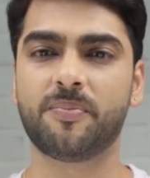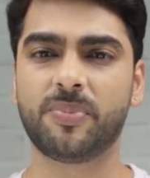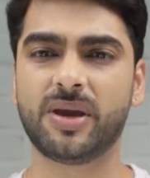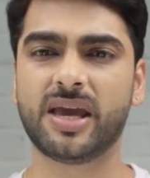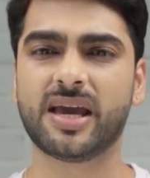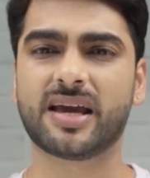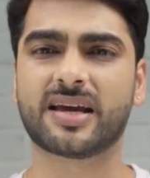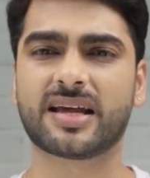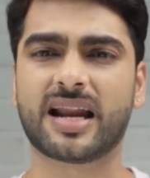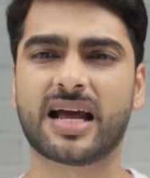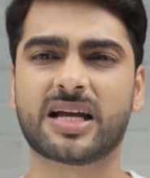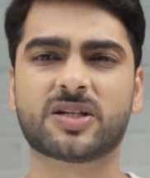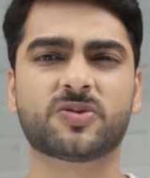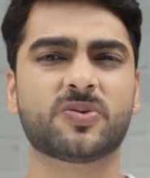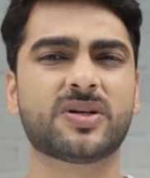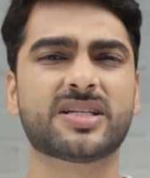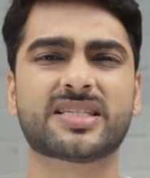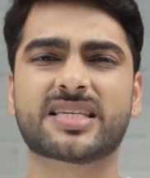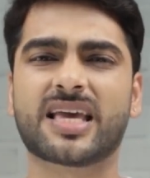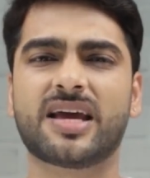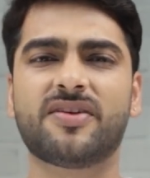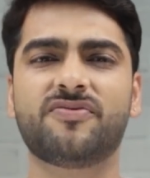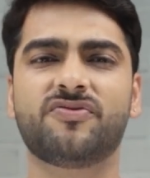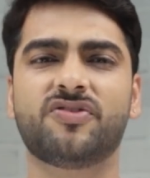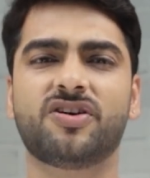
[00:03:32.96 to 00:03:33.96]
MBA
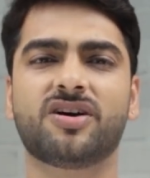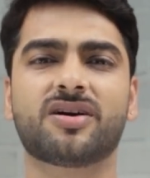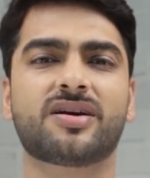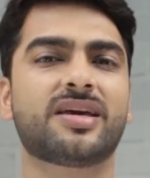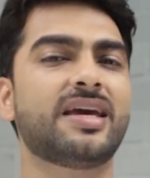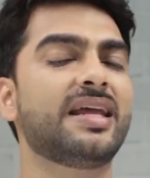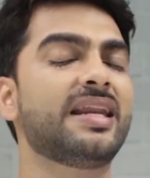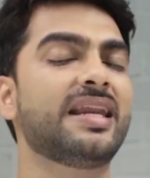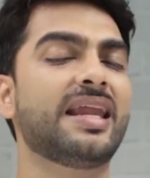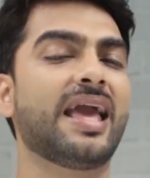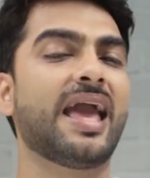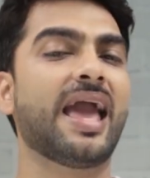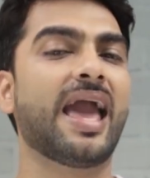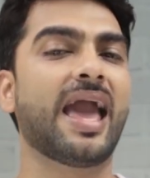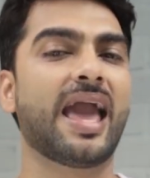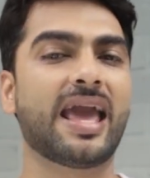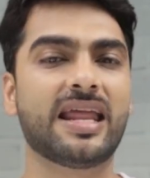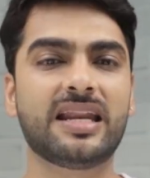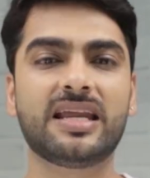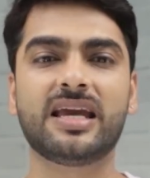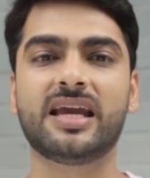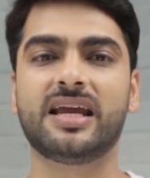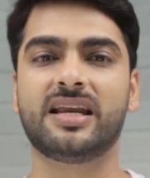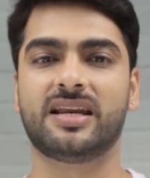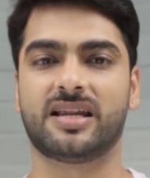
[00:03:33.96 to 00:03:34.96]
graduates can work in
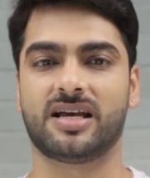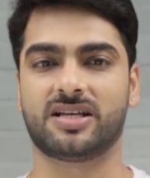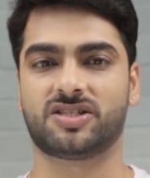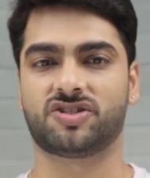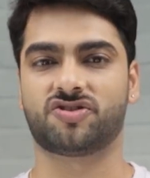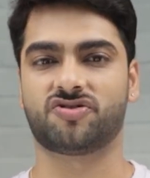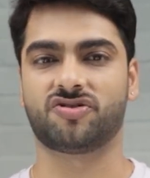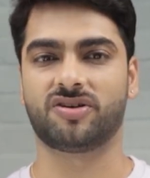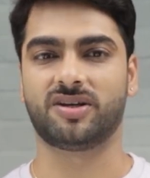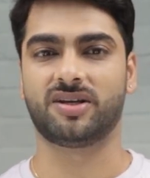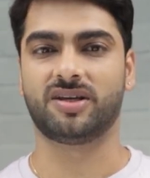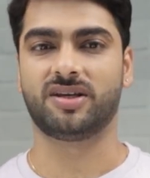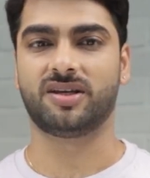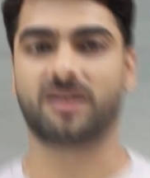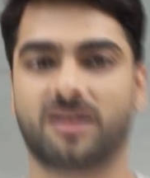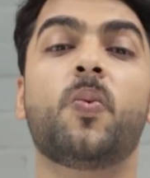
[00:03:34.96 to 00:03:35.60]
any industry,